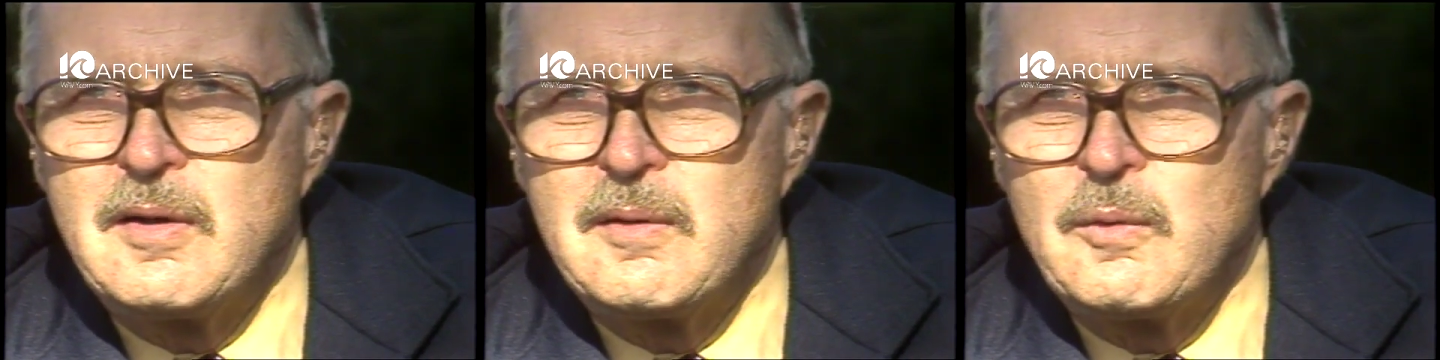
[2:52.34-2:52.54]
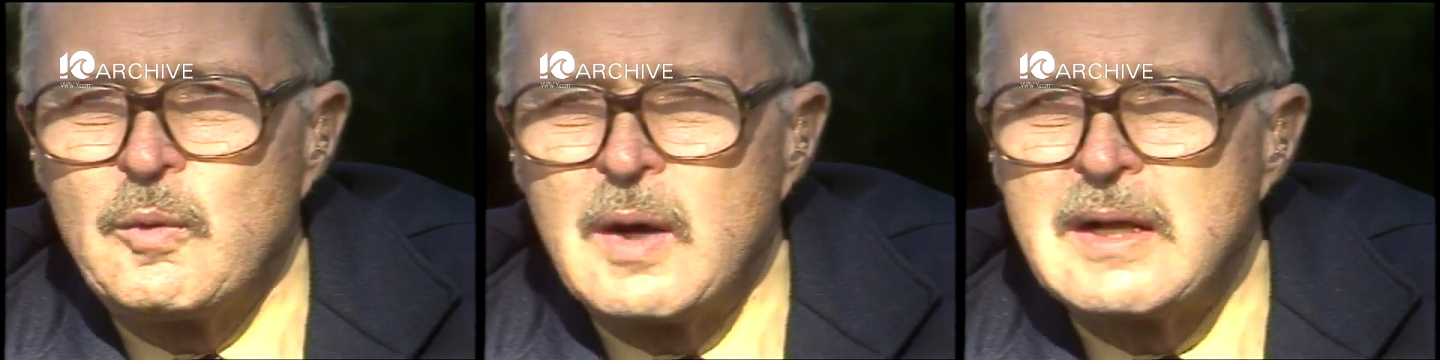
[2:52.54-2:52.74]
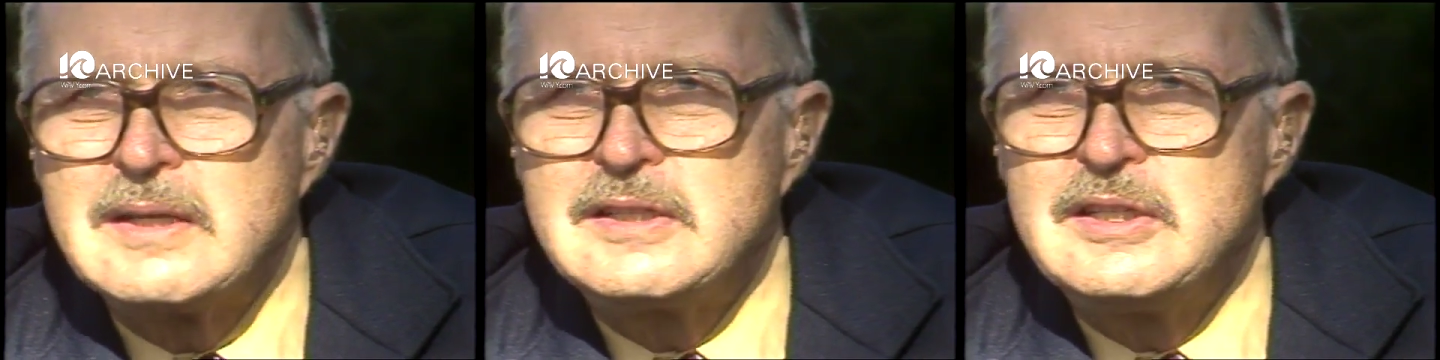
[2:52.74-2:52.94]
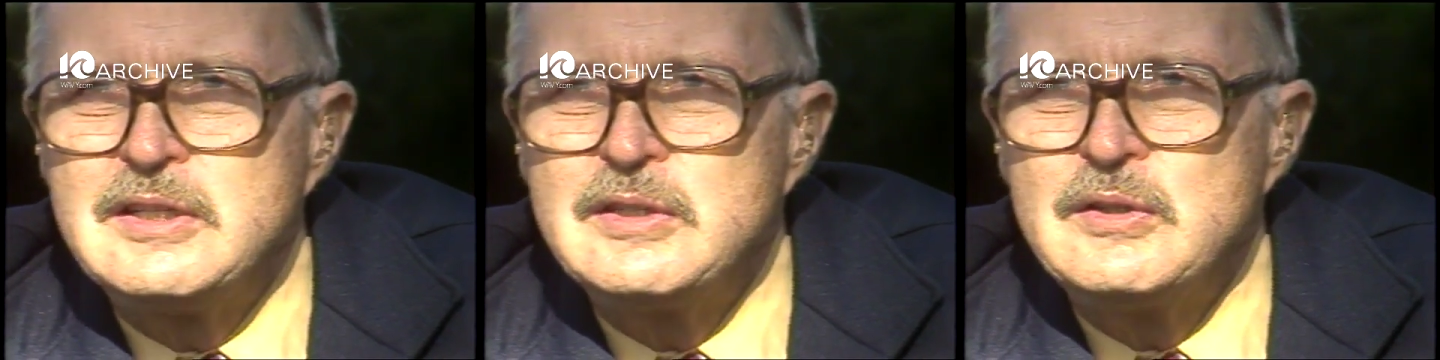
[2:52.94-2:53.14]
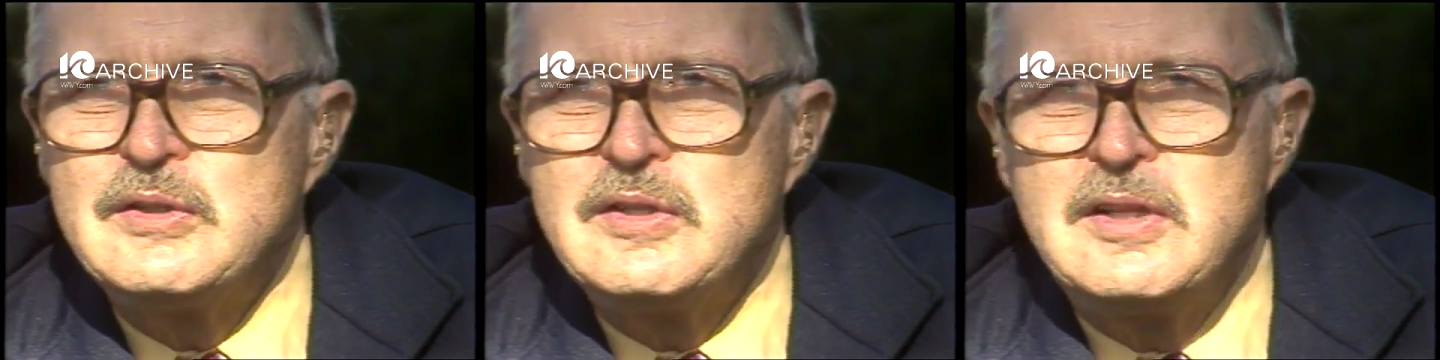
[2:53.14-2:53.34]
once
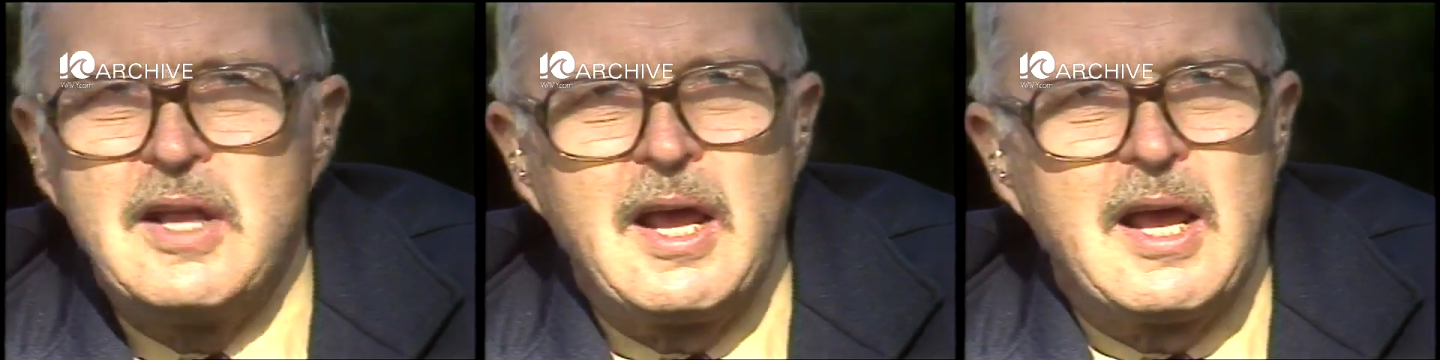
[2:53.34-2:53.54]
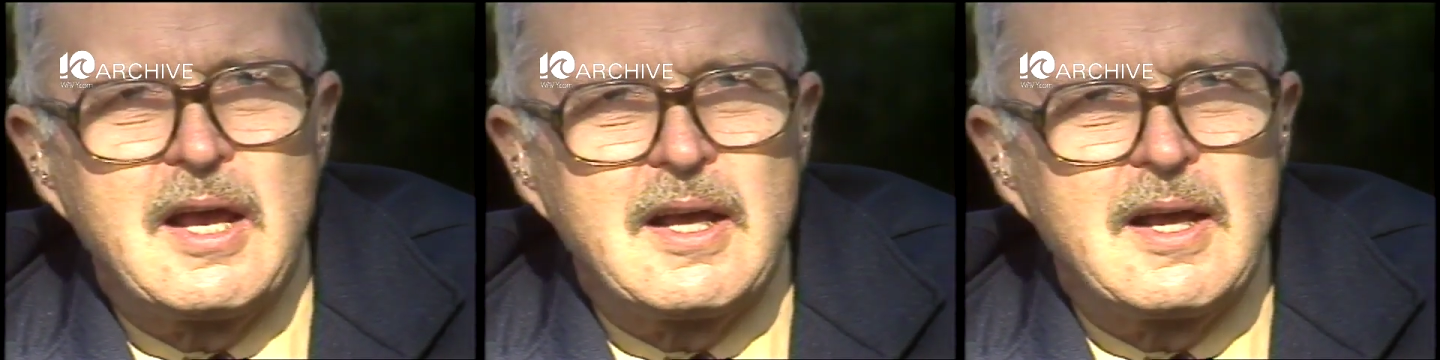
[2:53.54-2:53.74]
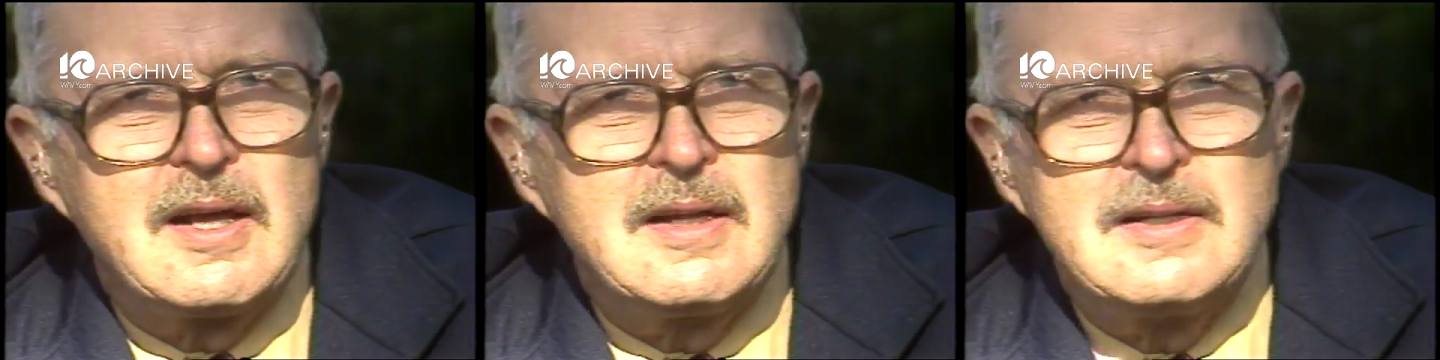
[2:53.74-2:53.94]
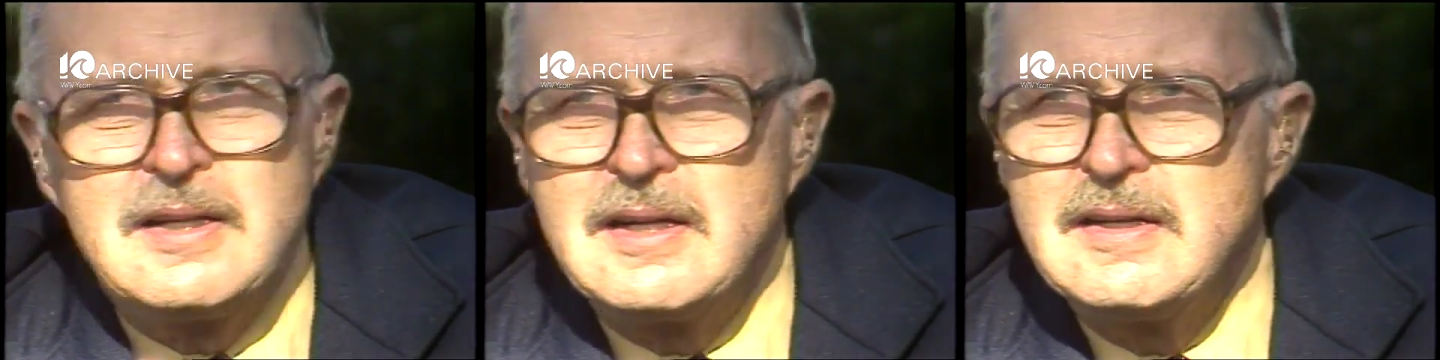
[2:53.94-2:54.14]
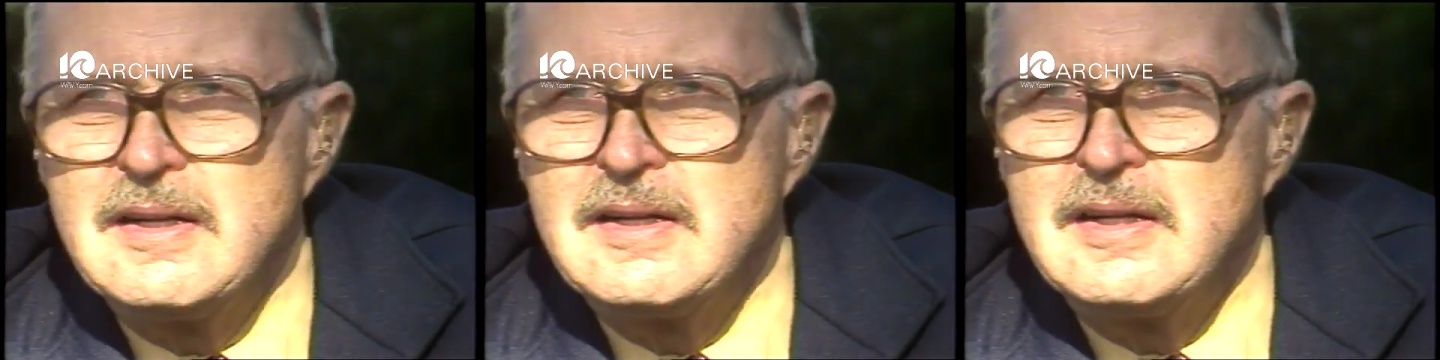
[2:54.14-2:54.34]
you take a, uh,
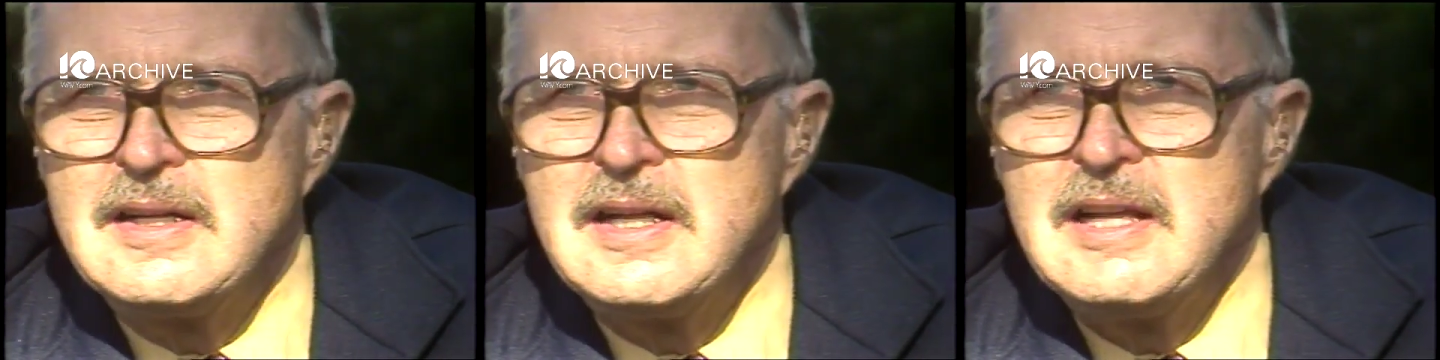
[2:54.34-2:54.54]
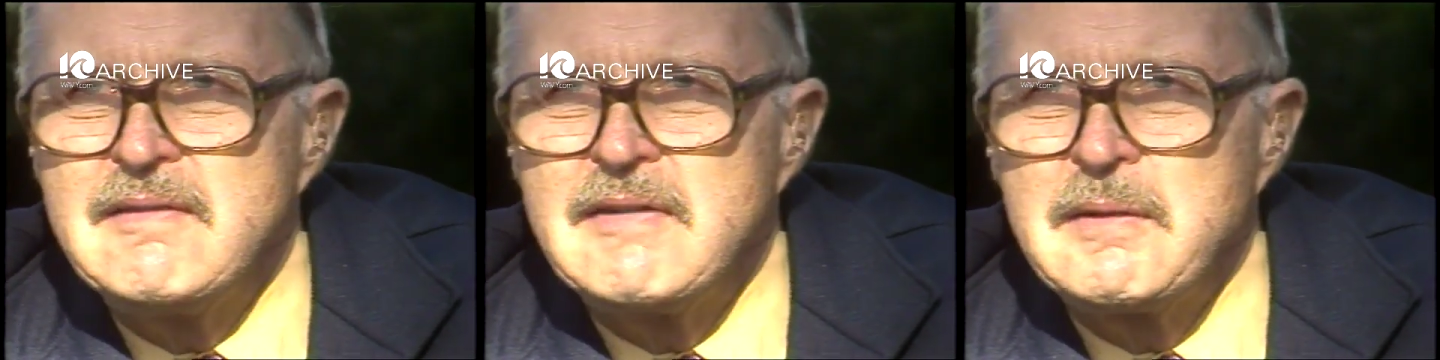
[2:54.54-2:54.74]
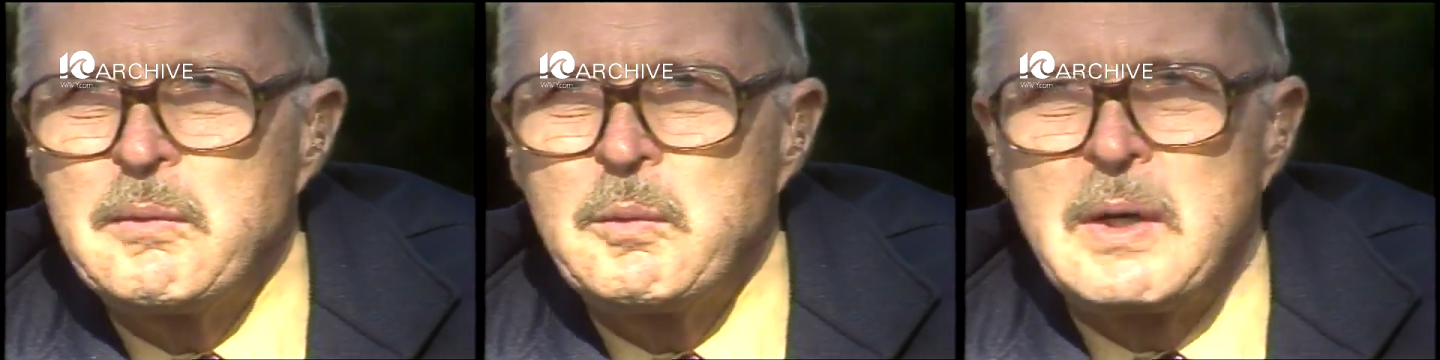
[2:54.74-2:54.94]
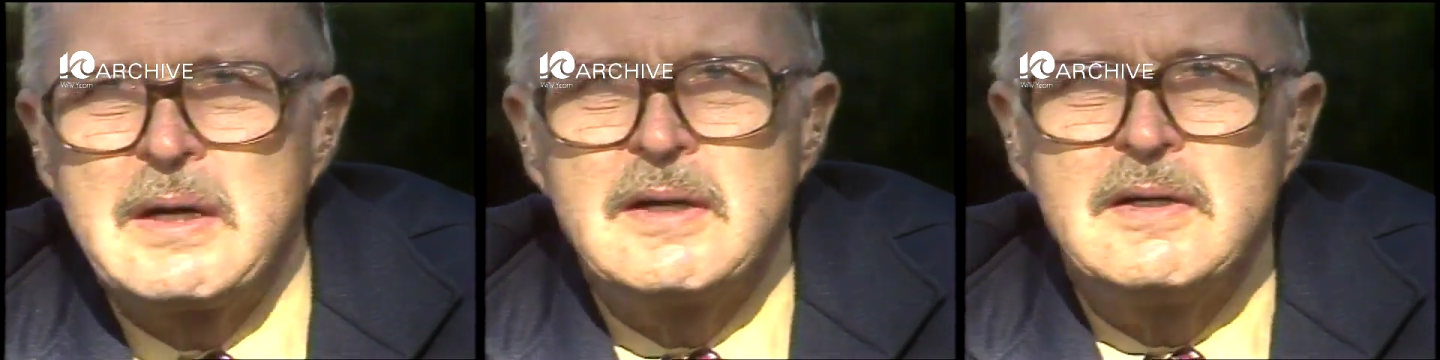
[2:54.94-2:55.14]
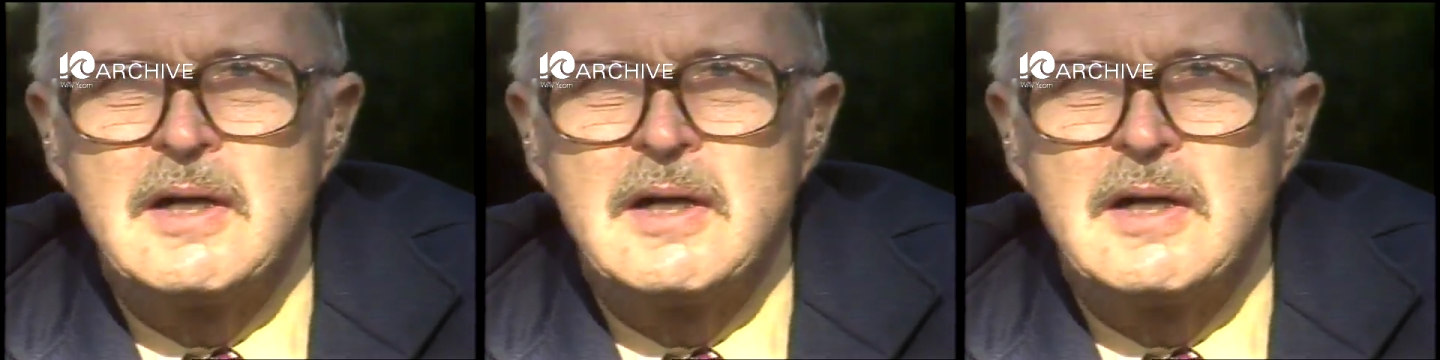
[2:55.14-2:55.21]
even one